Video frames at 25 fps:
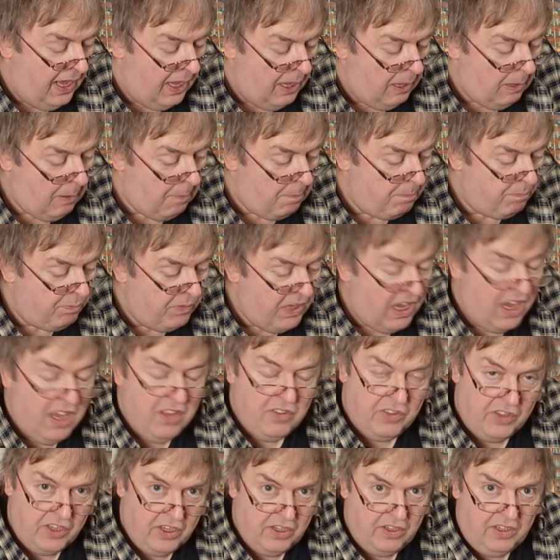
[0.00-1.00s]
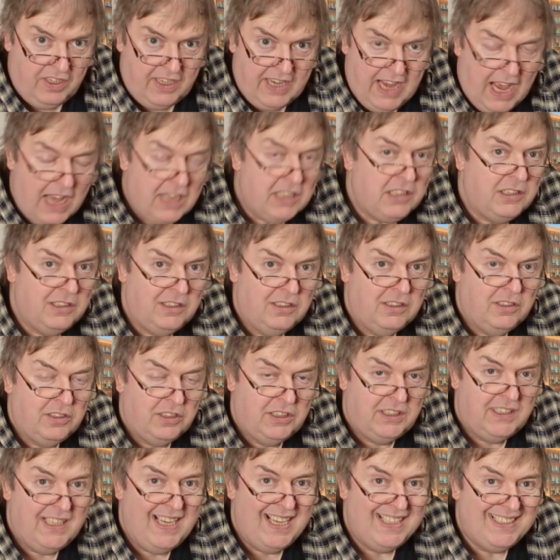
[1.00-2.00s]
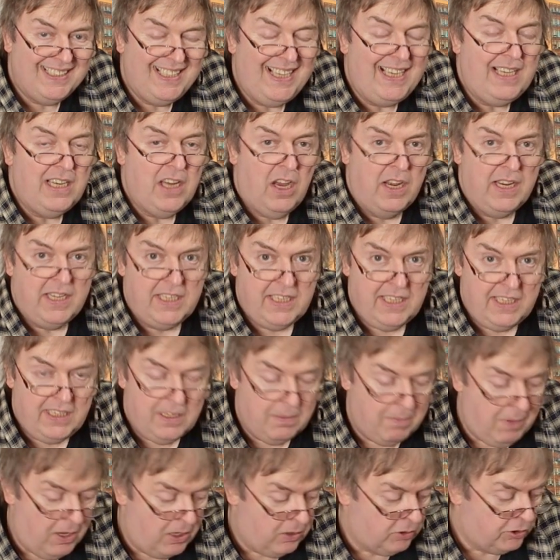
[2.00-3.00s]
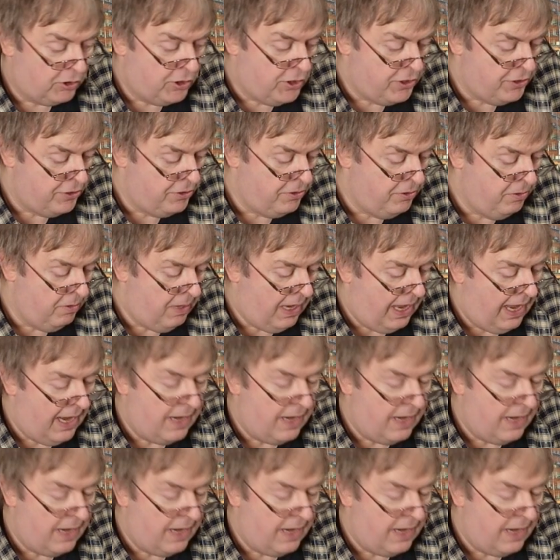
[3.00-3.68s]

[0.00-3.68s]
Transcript: The Canon TSE90, the Mark II,